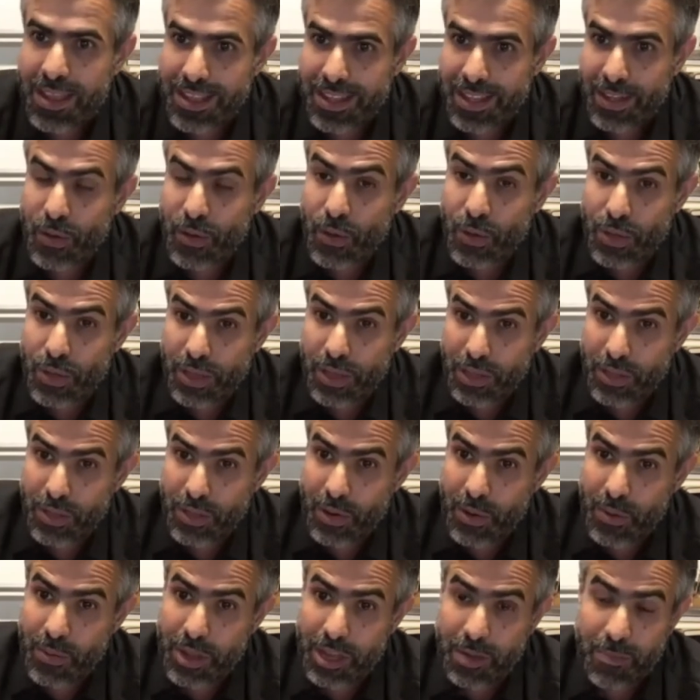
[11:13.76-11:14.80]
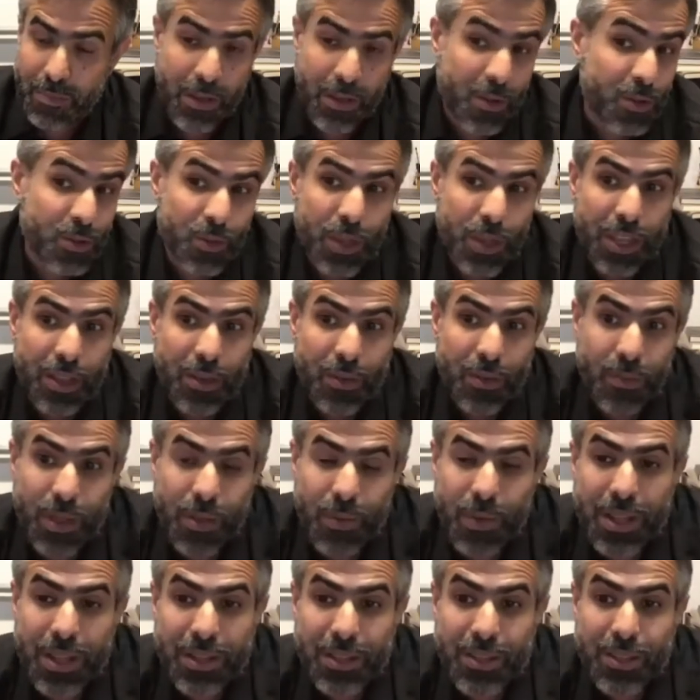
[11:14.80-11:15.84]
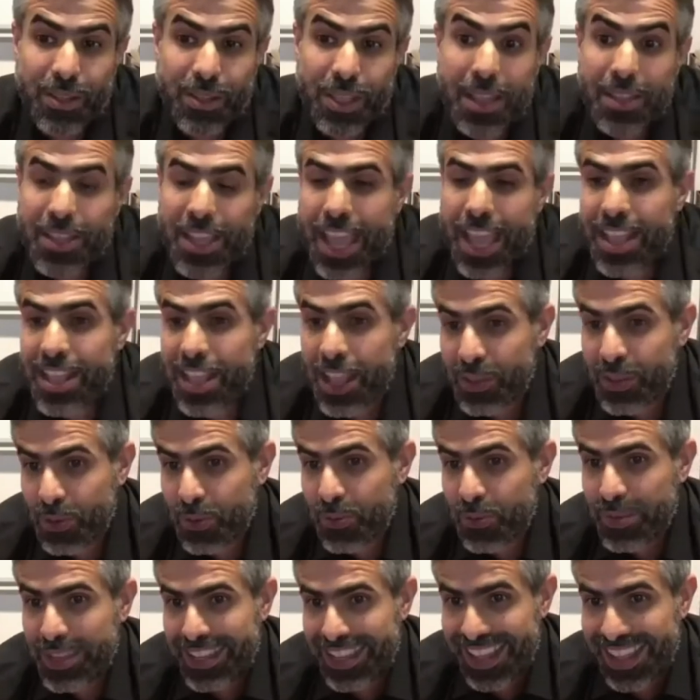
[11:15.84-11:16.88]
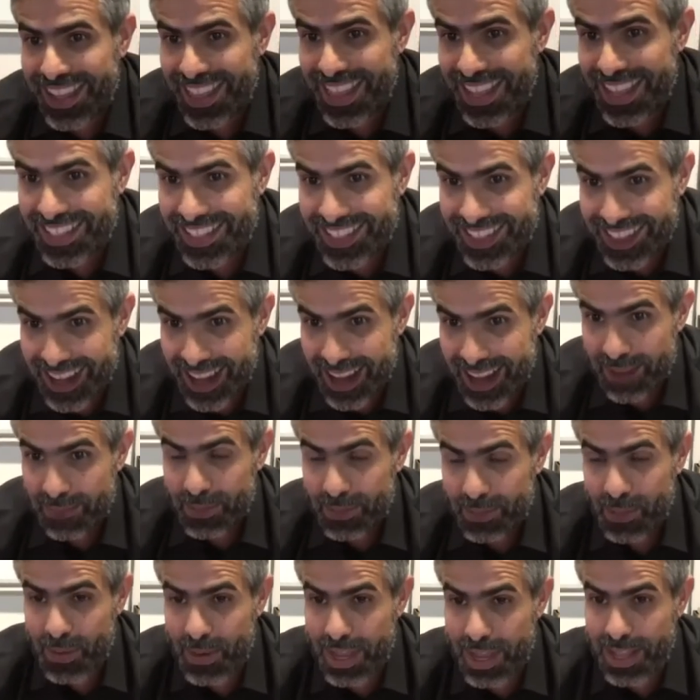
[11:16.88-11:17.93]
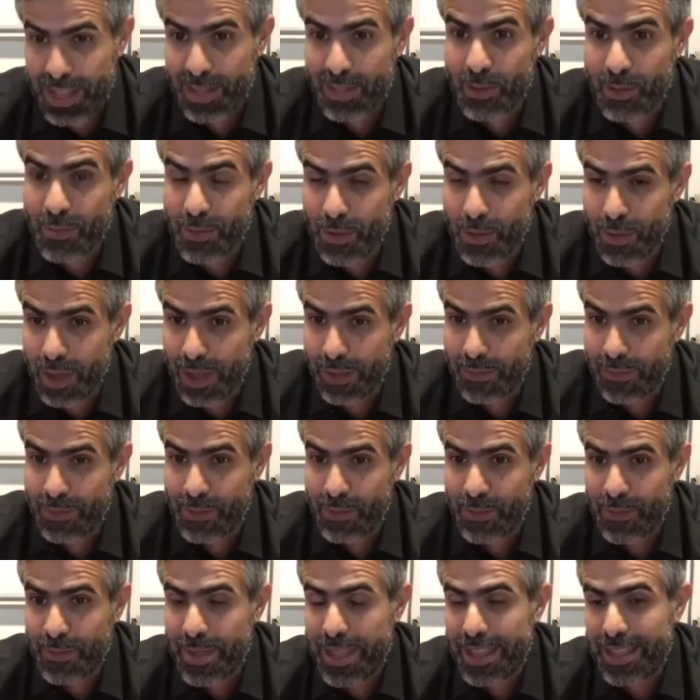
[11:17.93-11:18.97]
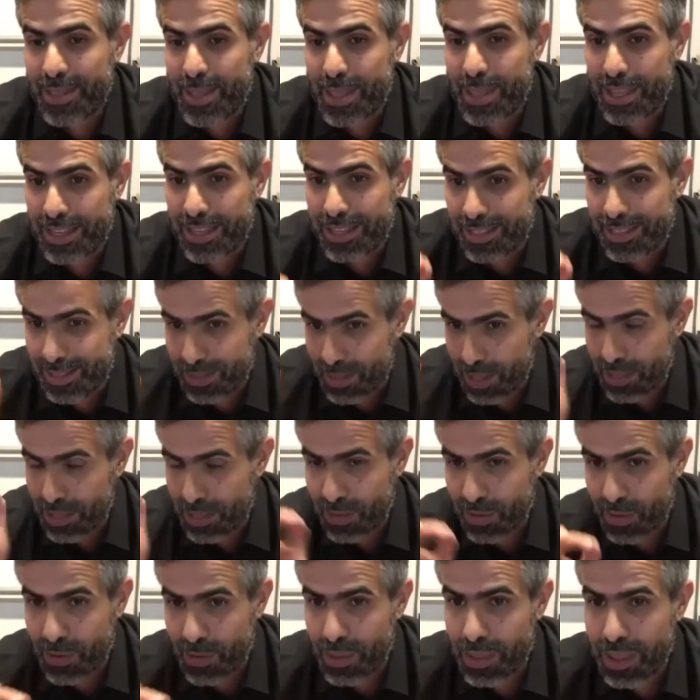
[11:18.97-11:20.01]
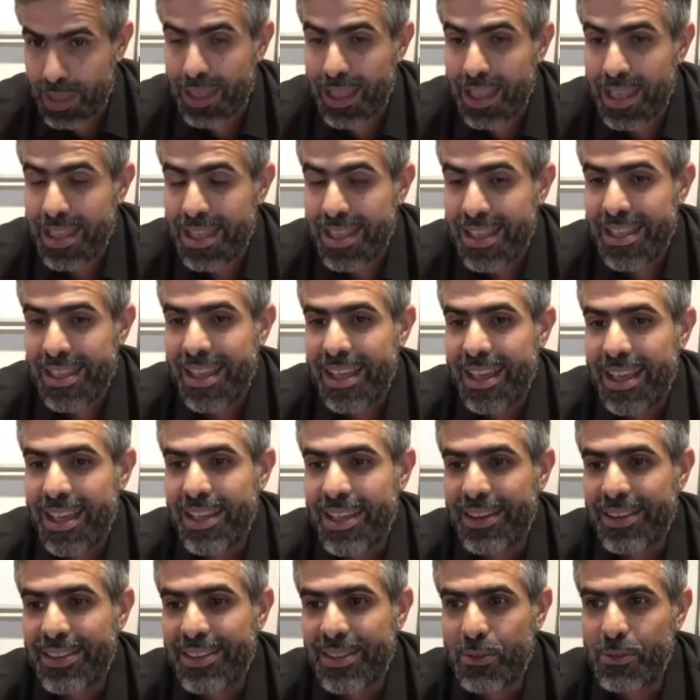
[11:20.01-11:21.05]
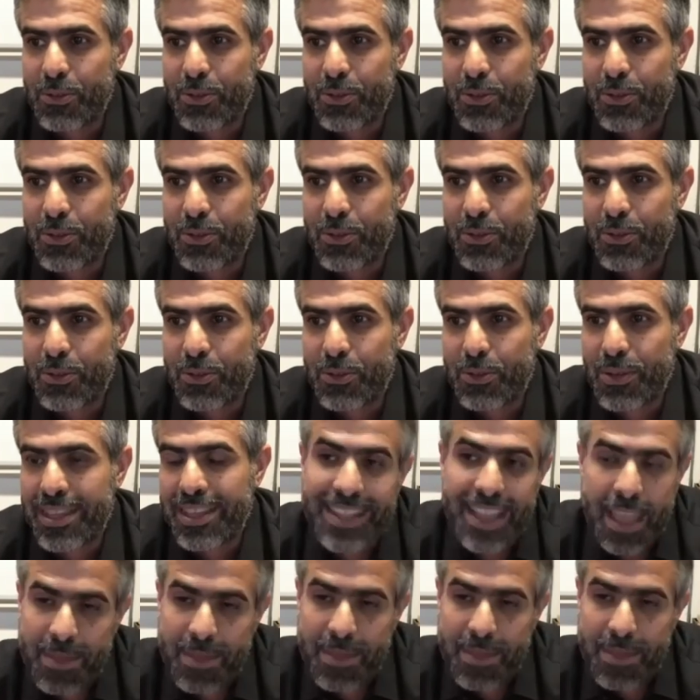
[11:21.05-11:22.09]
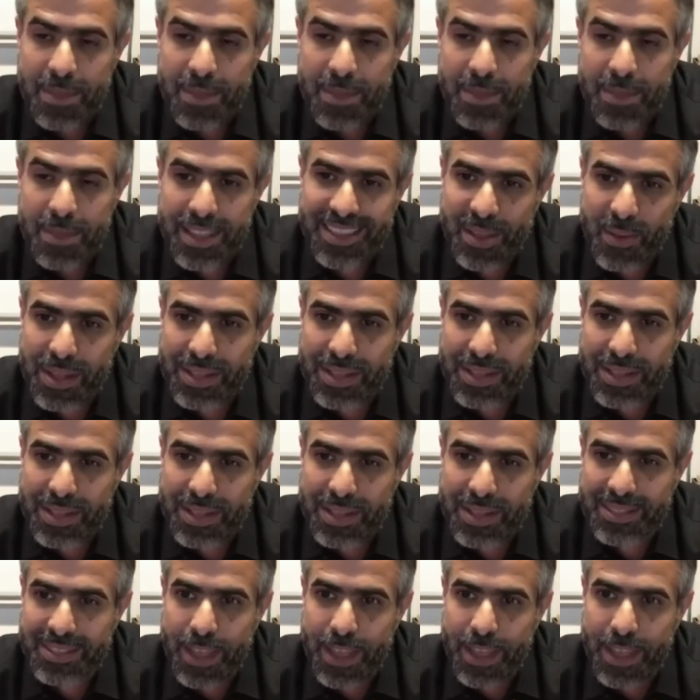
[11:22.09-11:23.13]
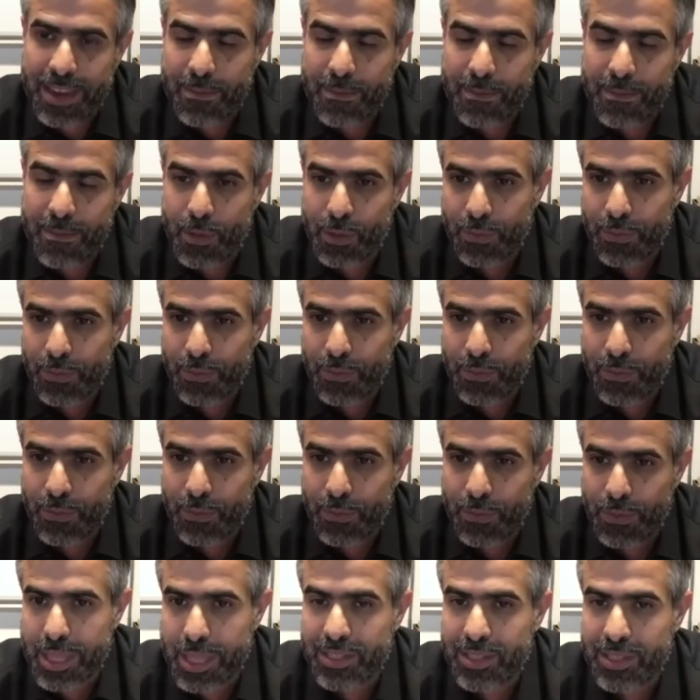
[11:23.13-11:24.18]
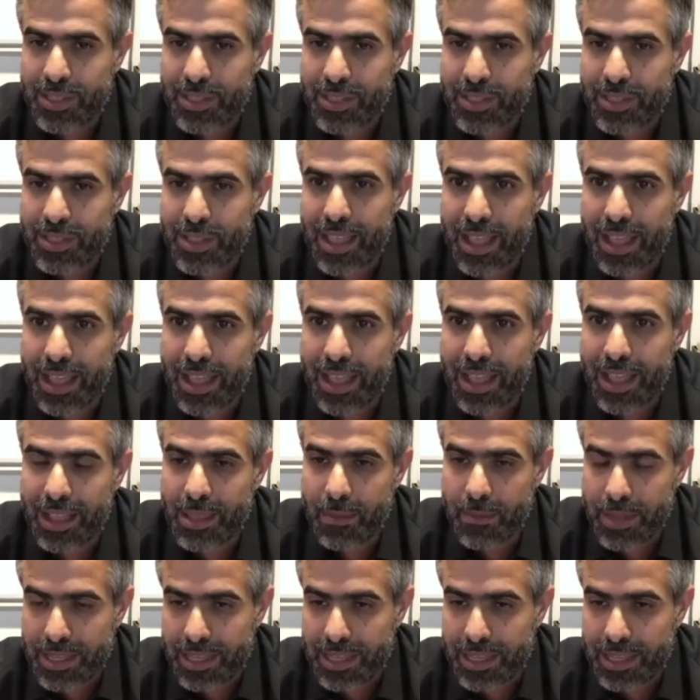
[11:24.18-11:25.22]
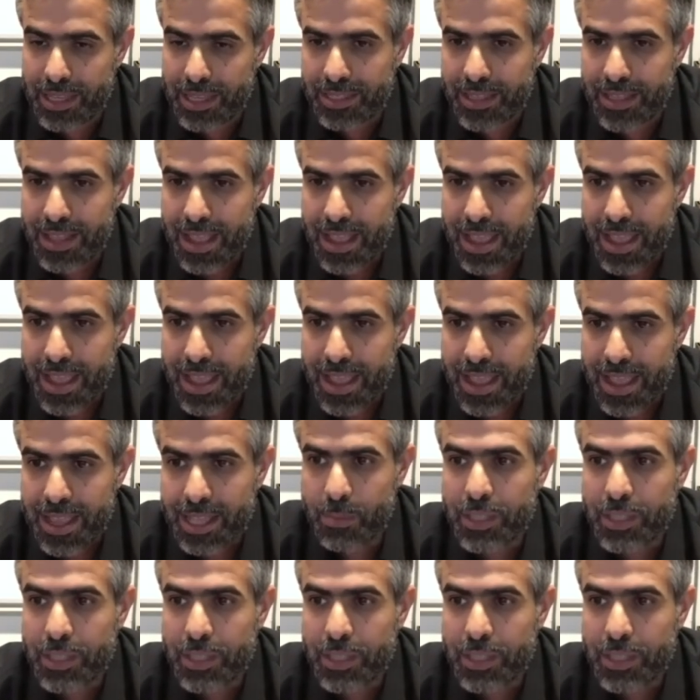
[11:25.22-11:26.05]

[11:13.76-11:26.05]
good drawing, because we were study anatomy at that time. So anatomy, you have to make things and draw the art also. So I mean, there was very beautiful things in the medicine,